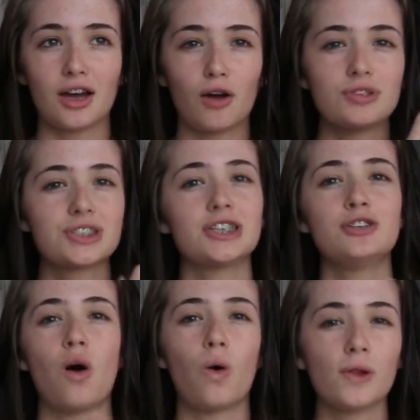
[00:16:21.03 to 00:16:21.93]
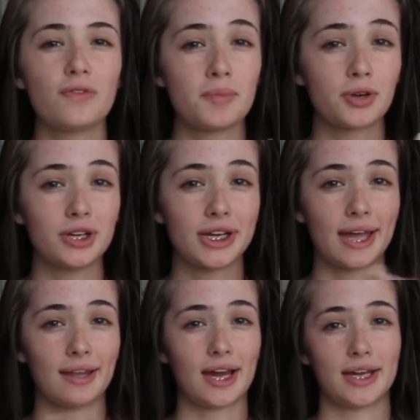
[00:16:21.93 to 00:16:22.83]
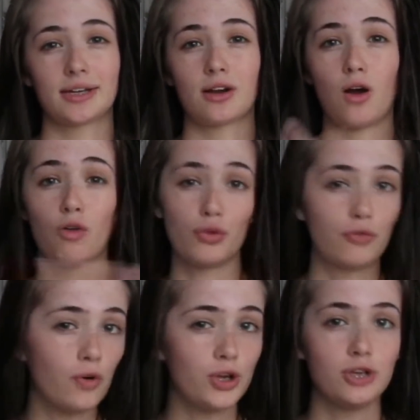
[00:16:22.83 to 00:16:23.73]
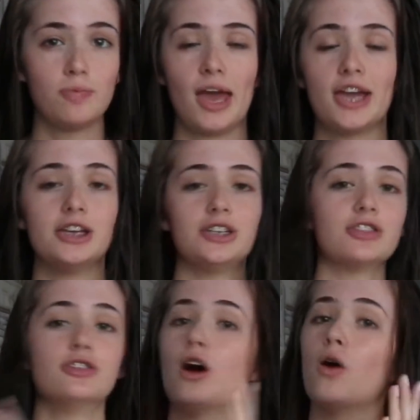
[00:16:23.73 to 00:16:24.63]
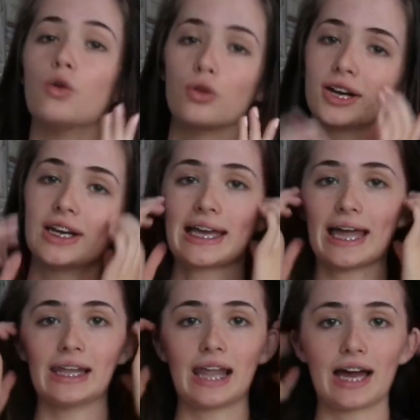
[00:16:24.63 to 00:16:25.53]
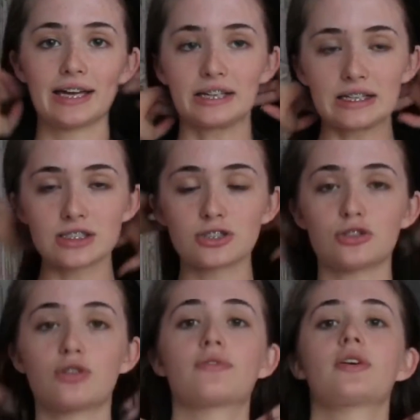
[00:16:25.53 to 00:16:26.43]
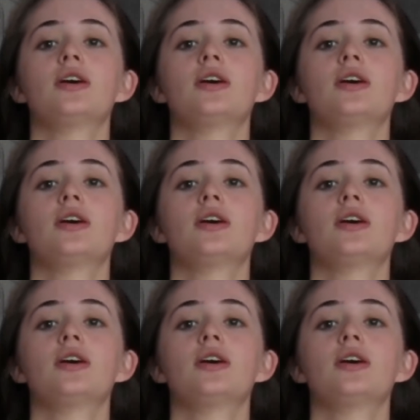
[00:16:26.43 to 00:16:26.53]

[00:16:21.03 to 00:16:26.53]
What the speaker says: obviously not all of them are gonna get like on the For You page and they're not all gonna get likes and stuff.